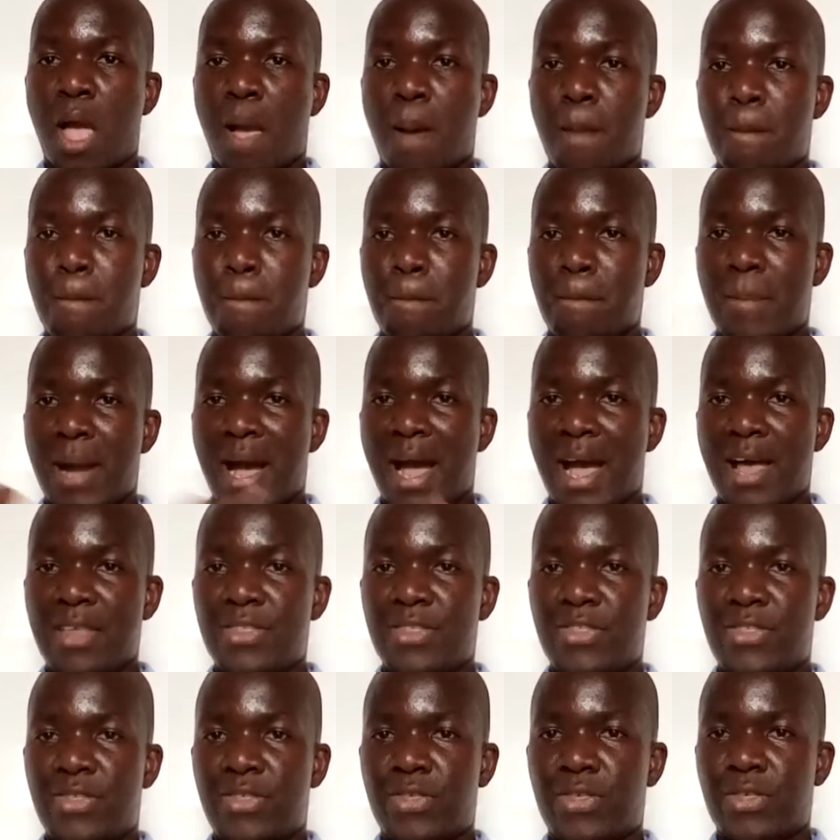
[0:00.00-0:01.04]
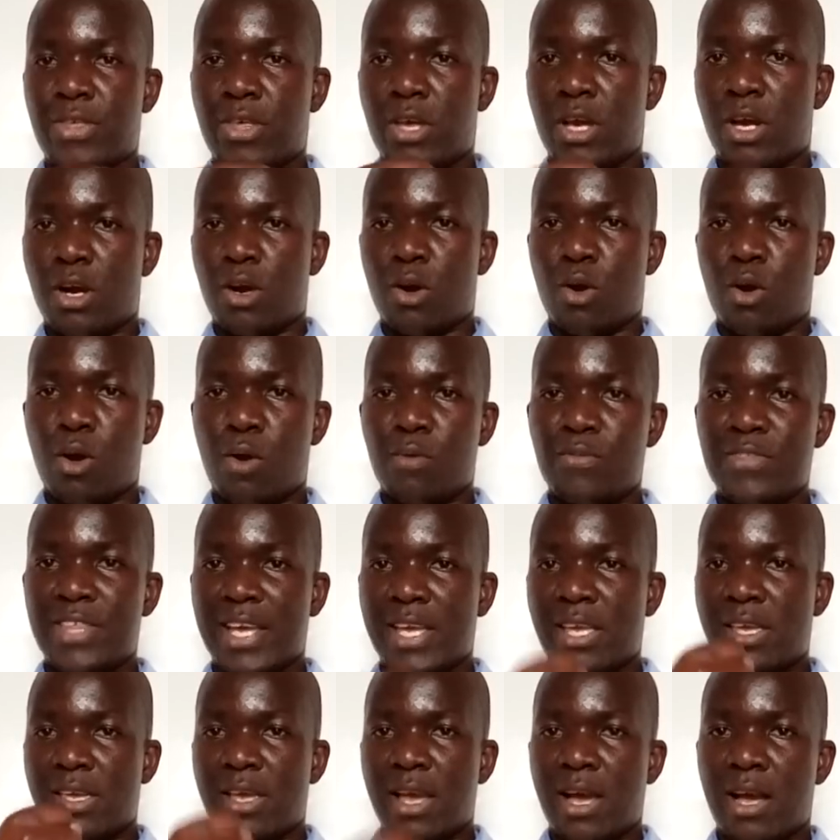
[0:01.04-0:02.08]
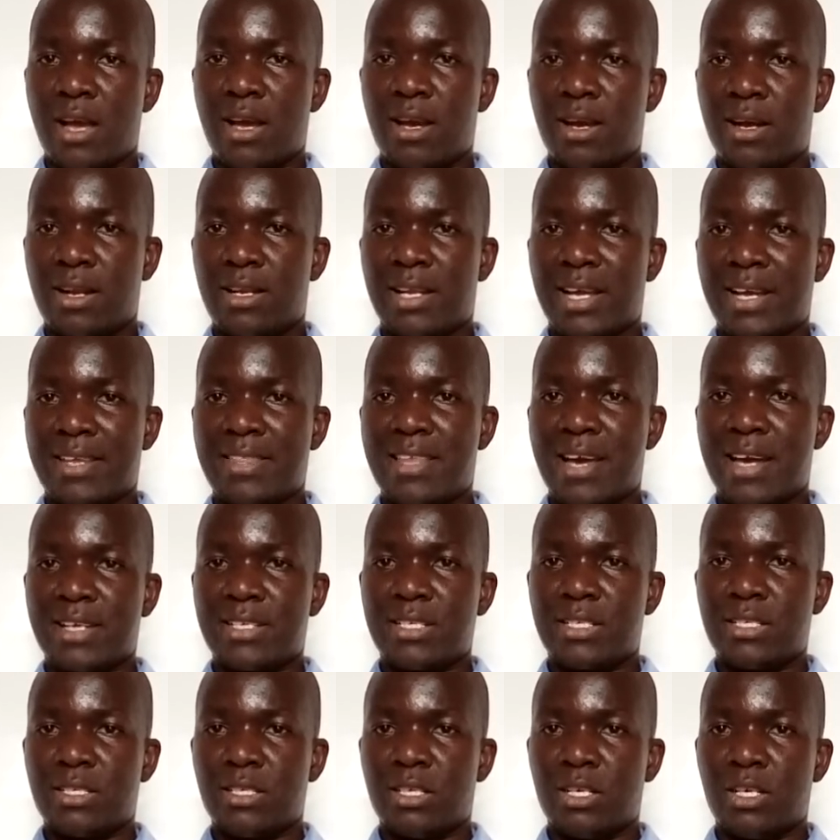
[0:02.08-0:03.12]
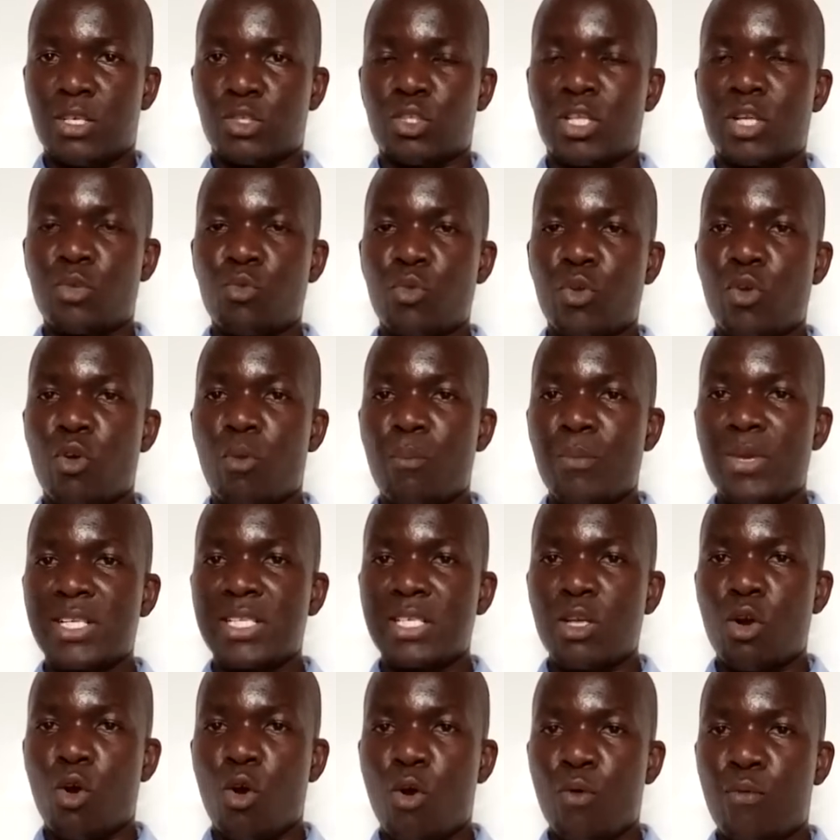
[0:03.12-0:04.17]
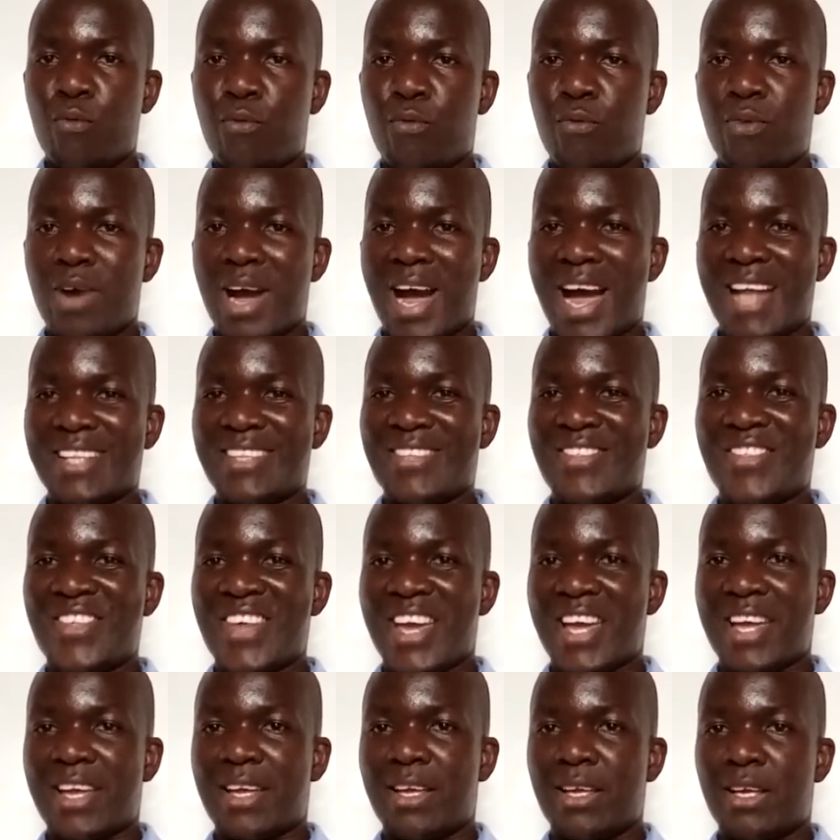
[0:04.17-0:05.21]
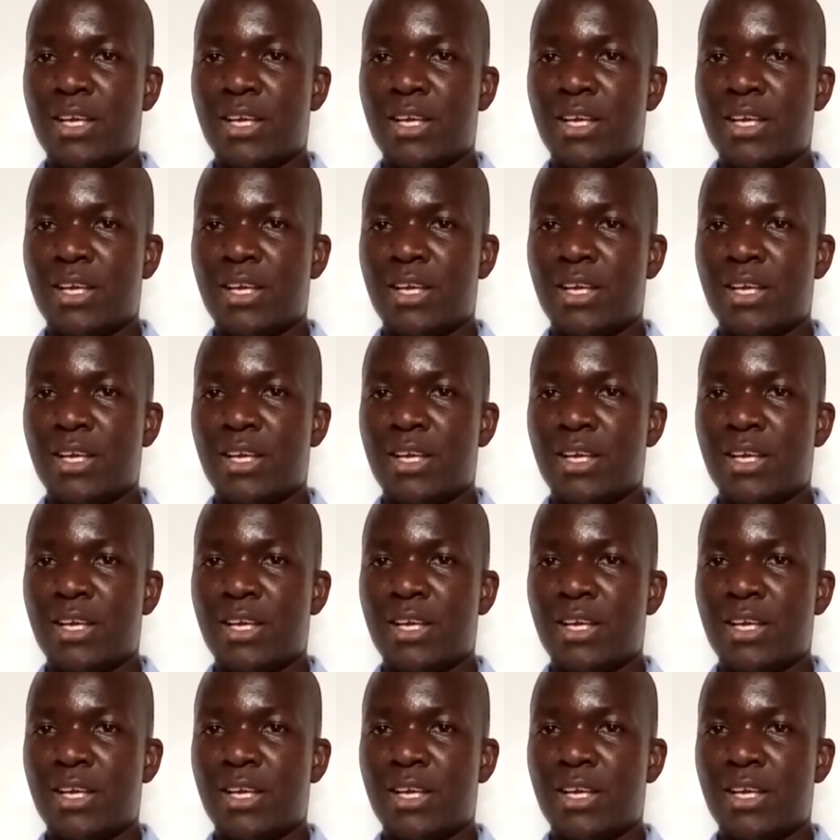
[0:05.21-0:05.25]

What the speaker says: month of the year, like that, so that we omit off and the.